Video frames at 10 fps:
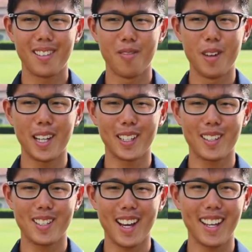
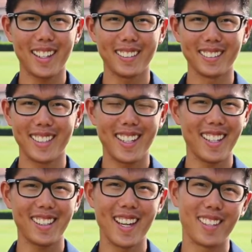weird, shy
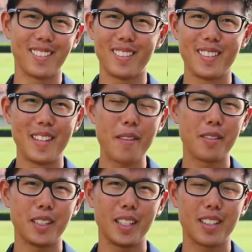kid that
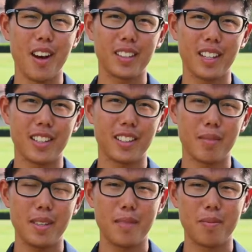never really talked to
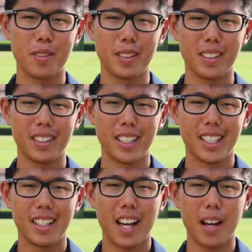other people.
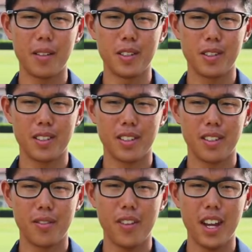I was
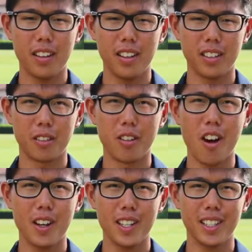very
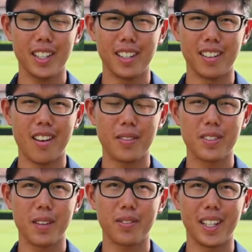neurotic in a lot of
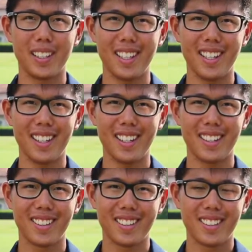stuff I
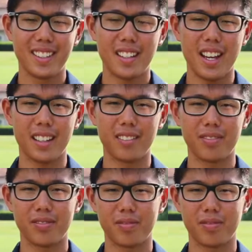did, and